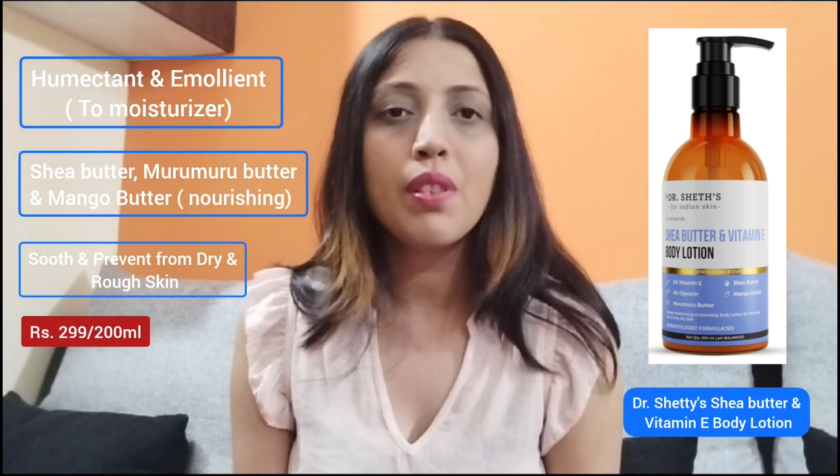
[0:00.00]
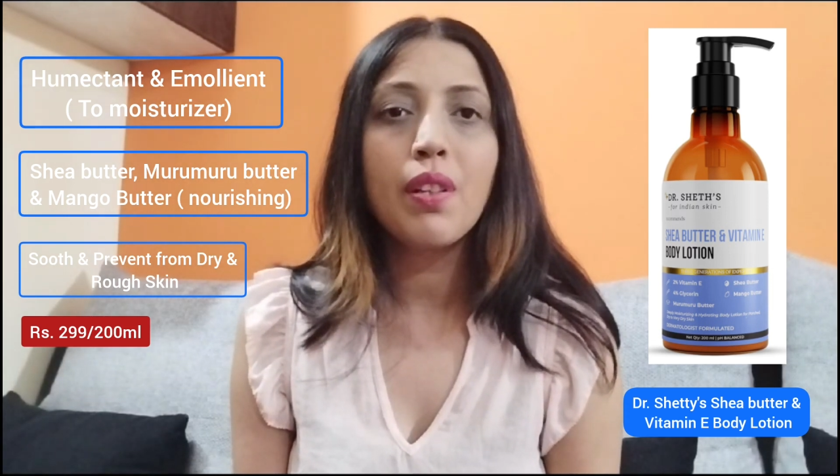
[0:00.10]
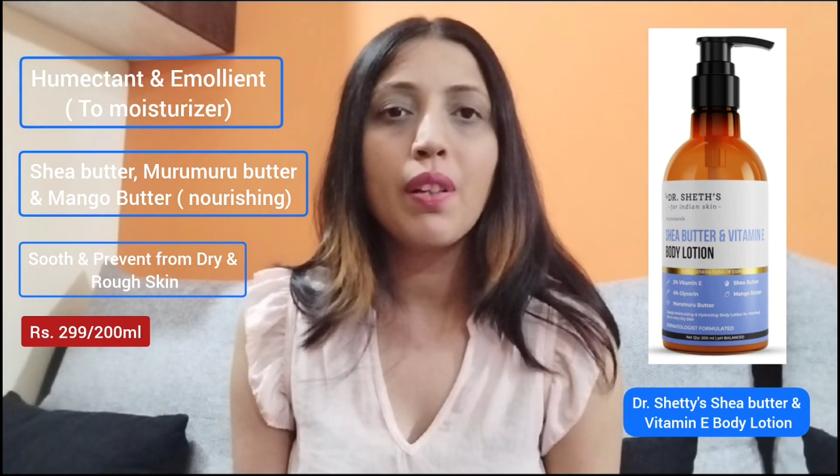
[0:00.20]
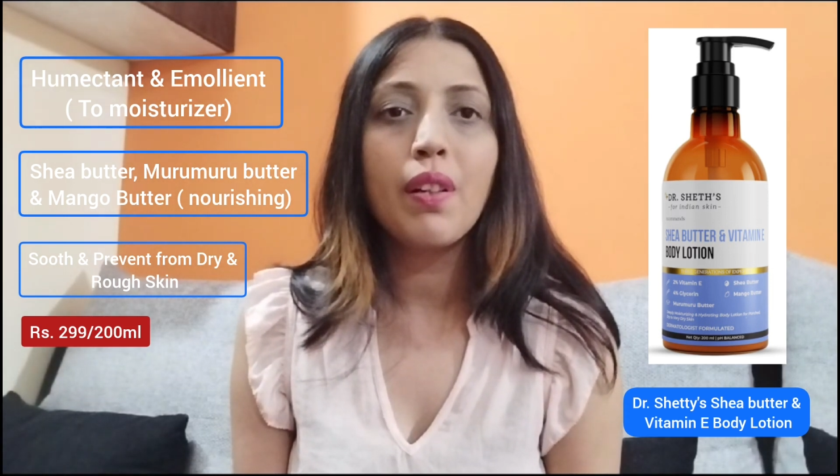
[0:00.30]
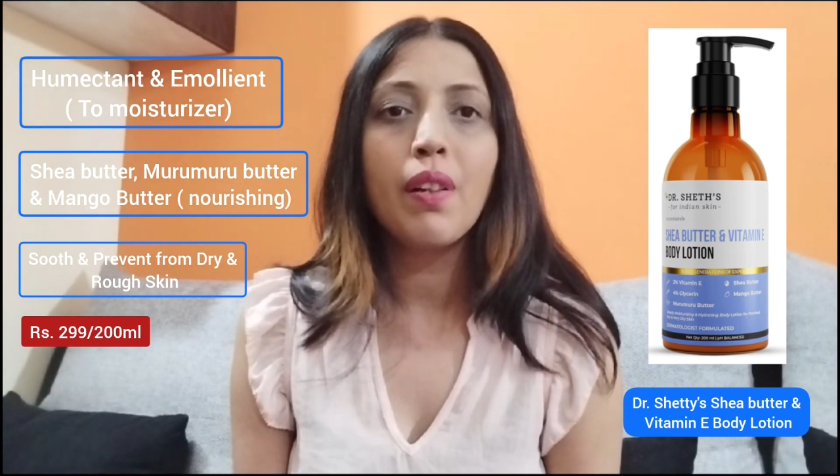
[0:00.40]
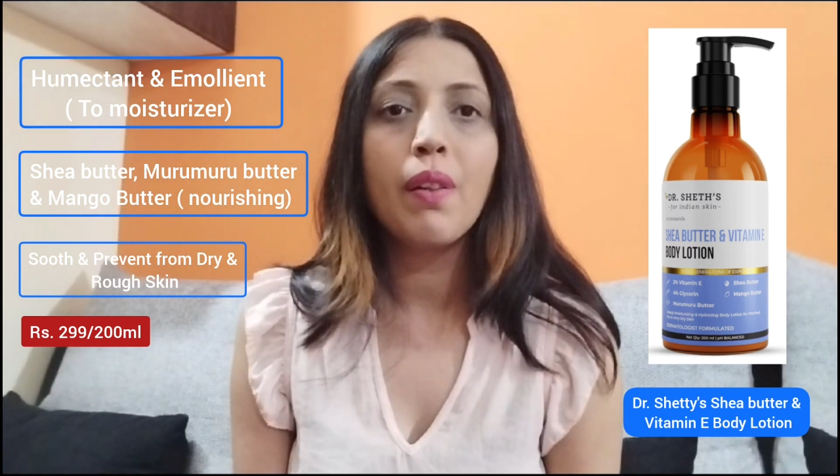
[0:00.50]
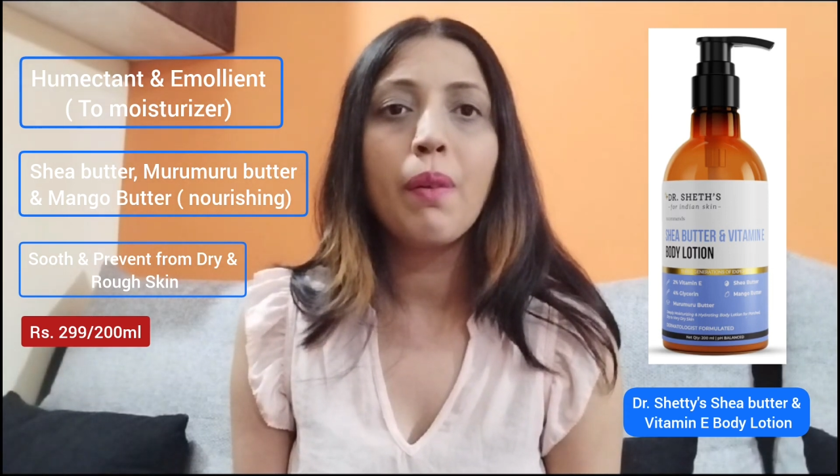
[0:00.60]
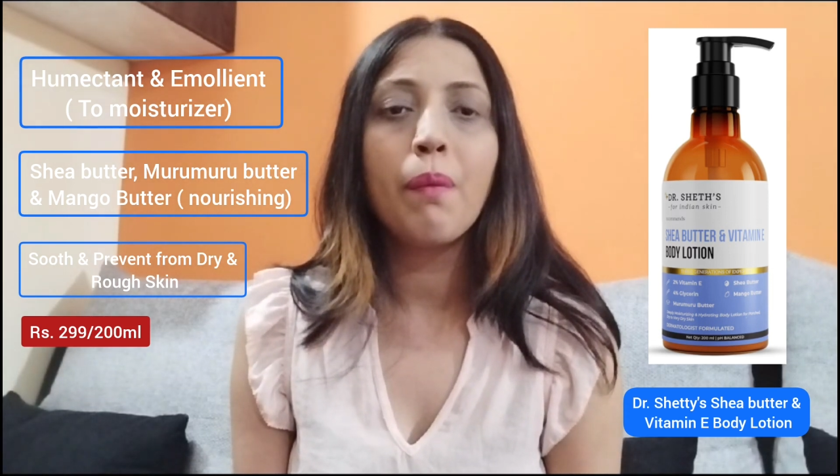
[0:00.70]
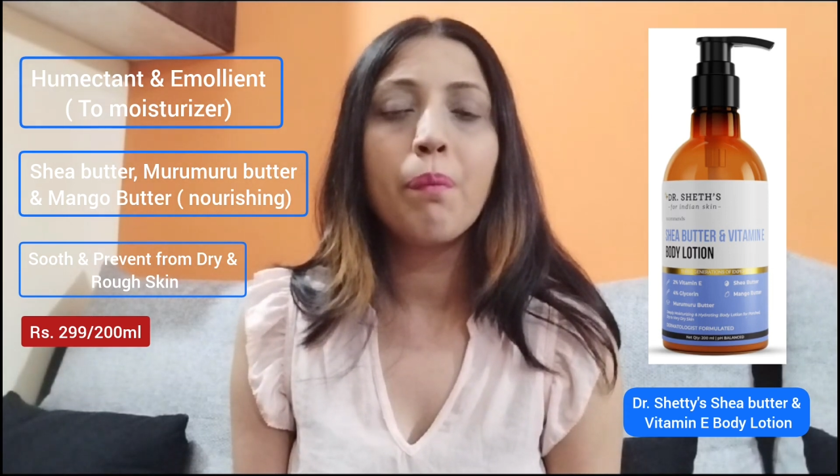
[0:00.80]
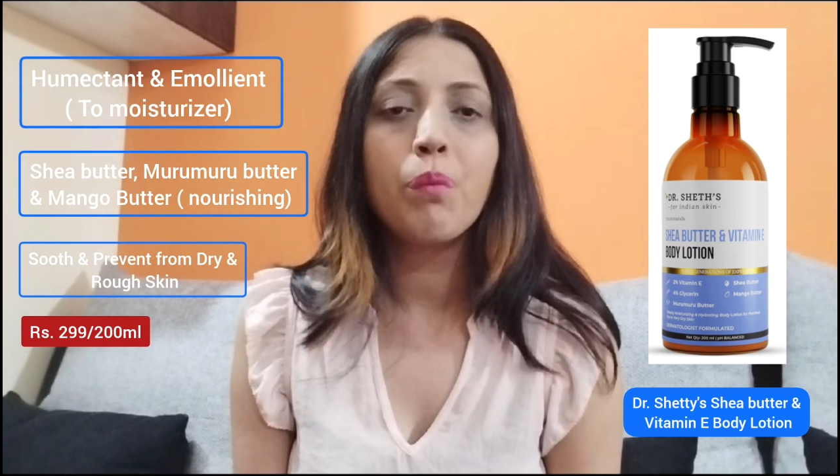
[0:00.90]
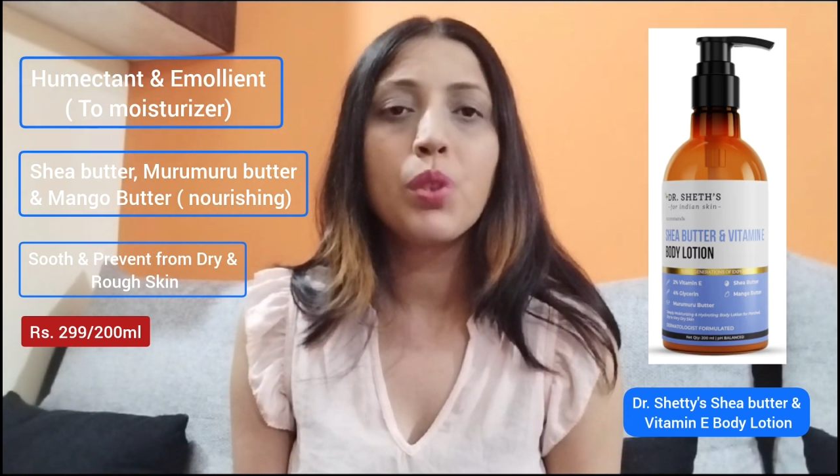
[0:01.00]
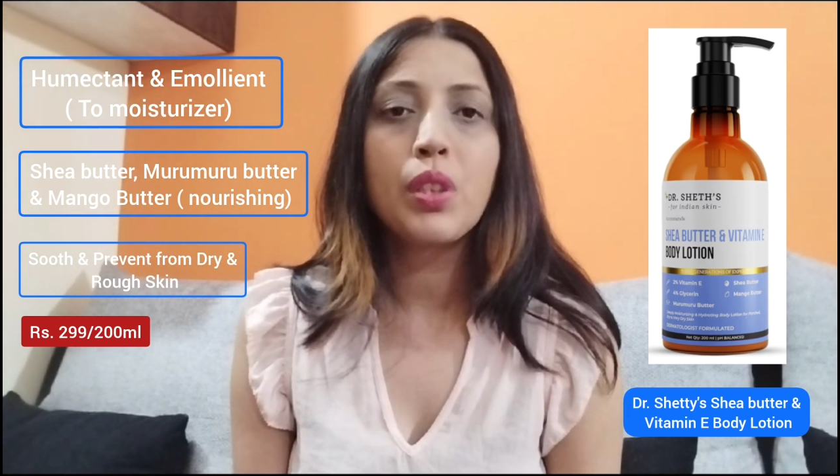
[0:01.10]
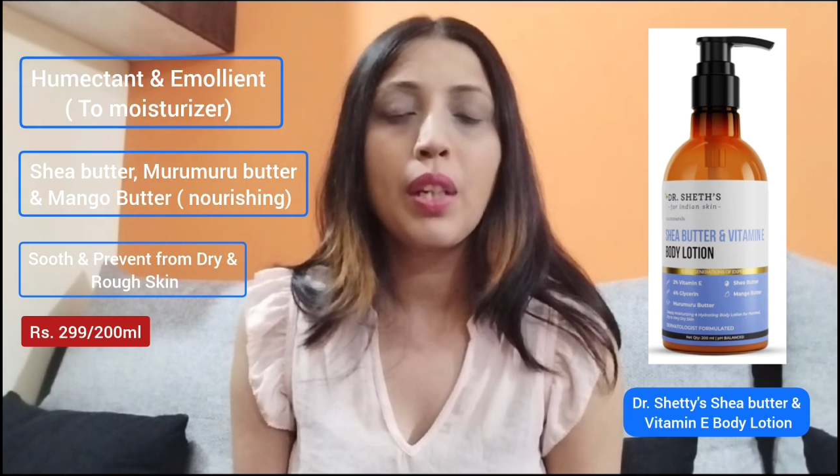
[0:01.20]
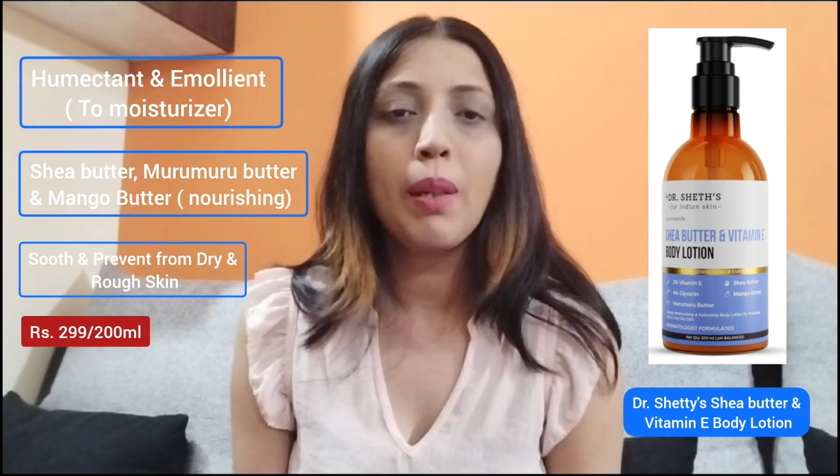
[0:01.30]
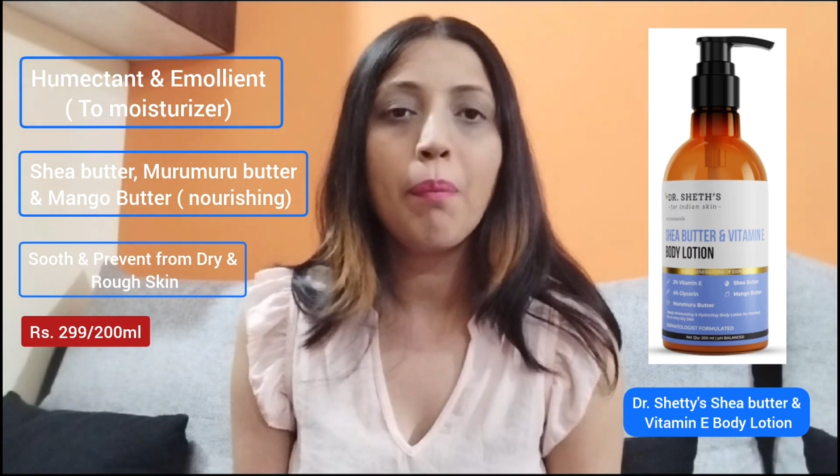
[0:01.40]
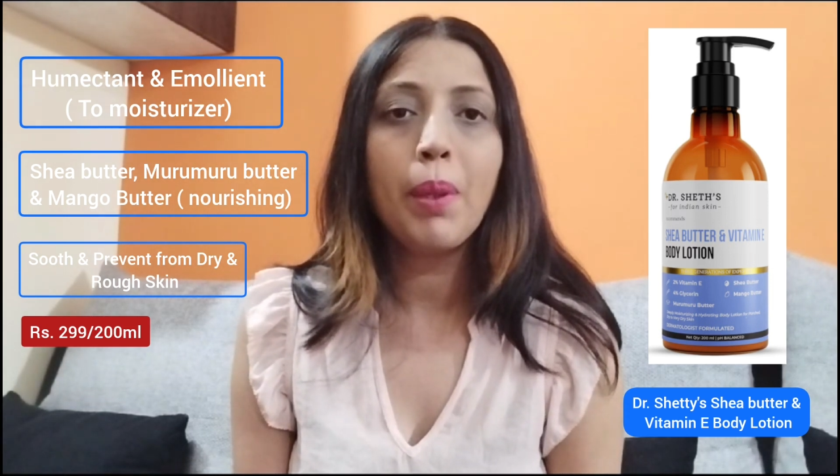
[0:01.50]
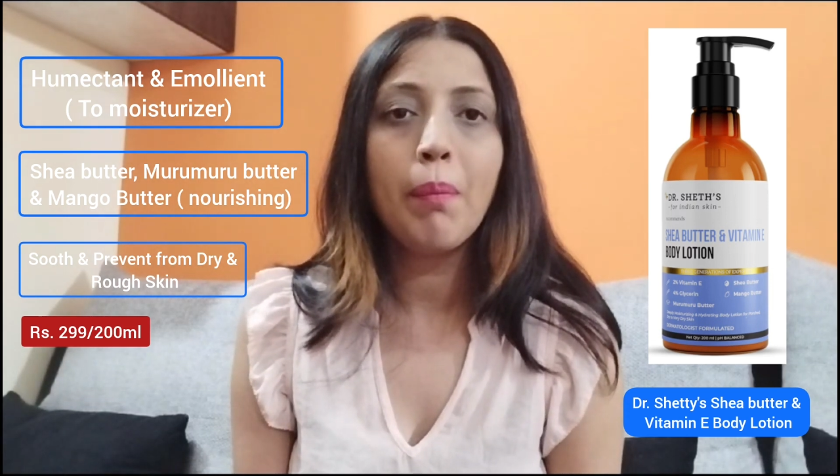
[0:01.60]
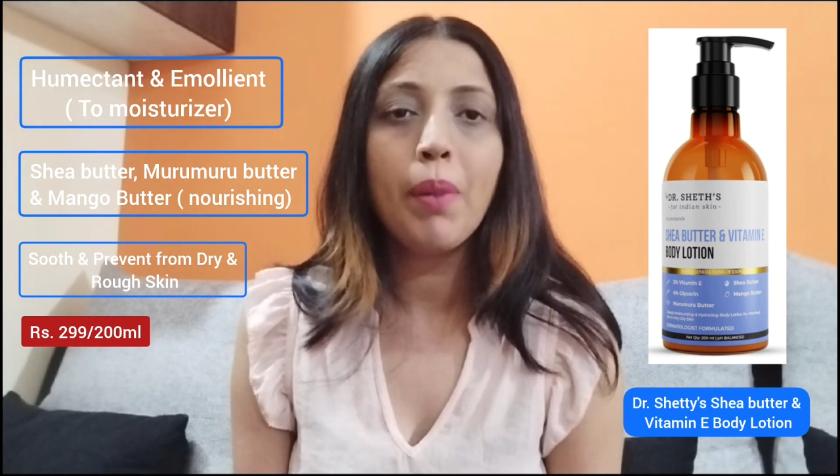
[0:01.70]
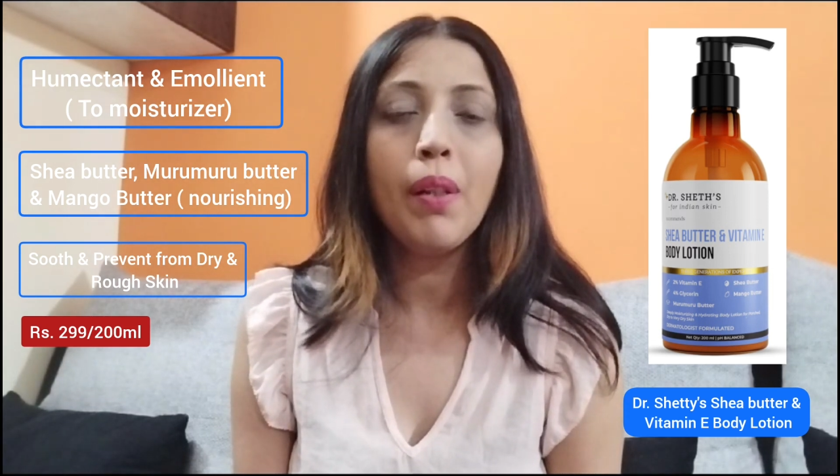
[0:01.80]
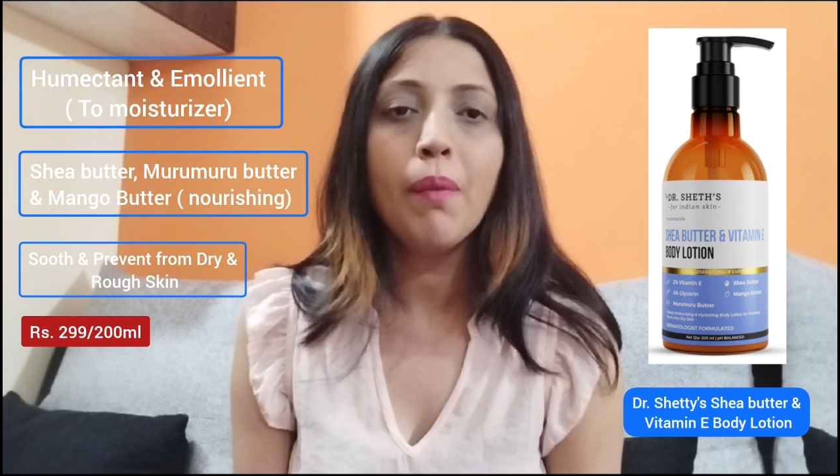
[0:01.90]
uh, skin
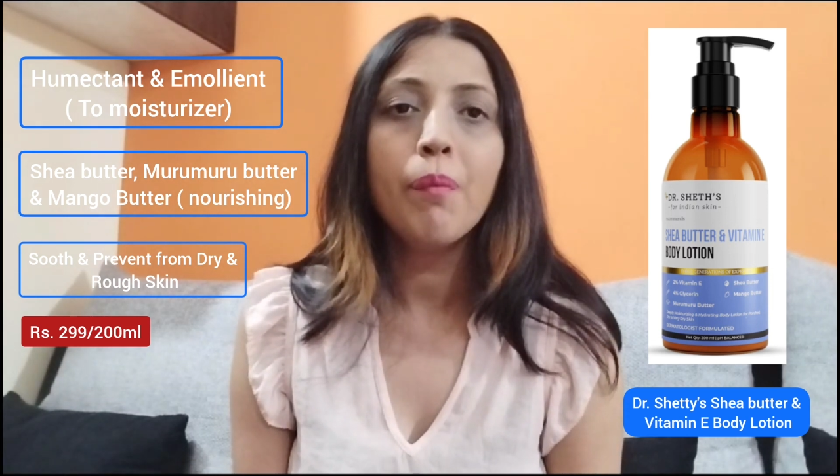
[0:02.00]
people.